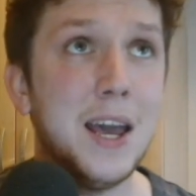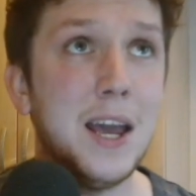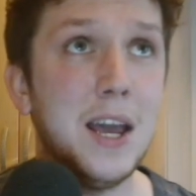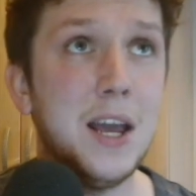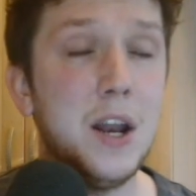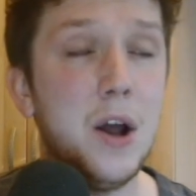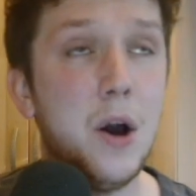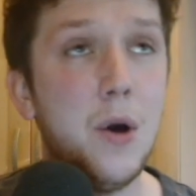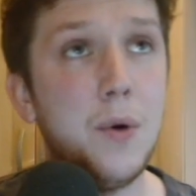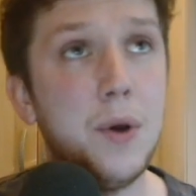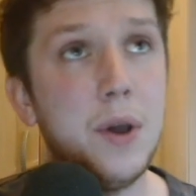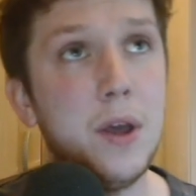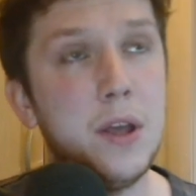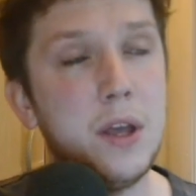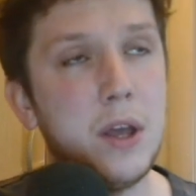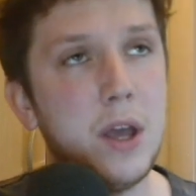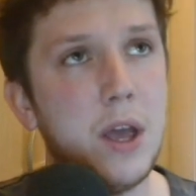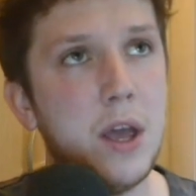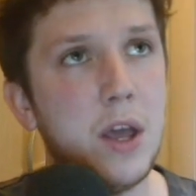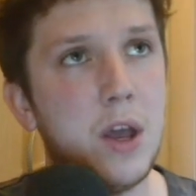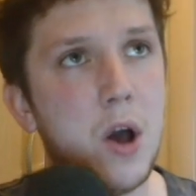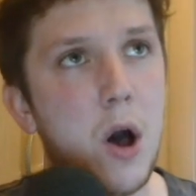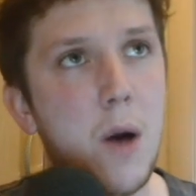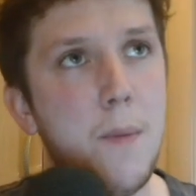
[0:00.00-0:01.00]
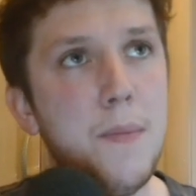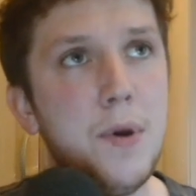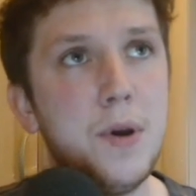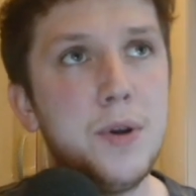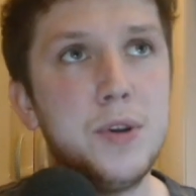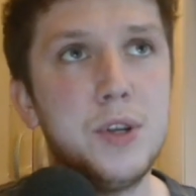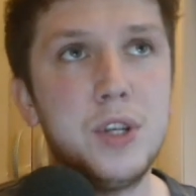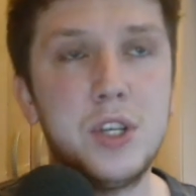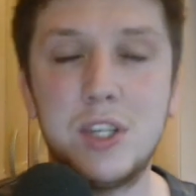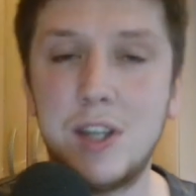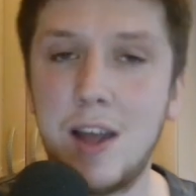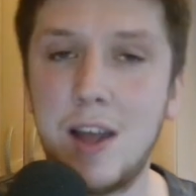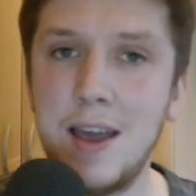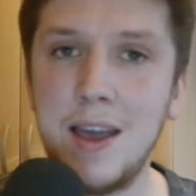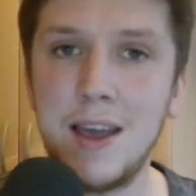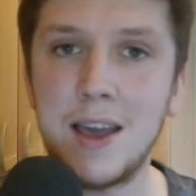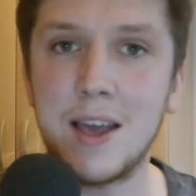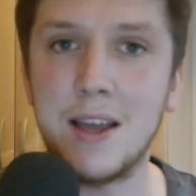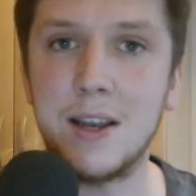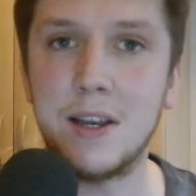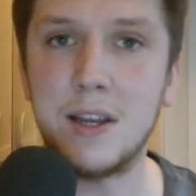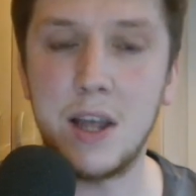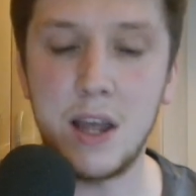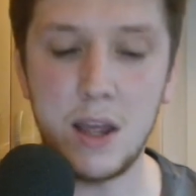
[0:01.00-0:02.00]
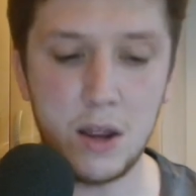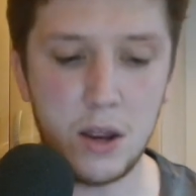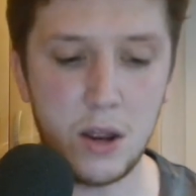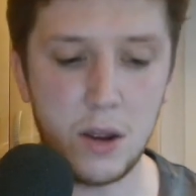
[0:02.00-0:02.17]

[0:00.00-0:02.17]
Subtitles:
you know, he can't be understated.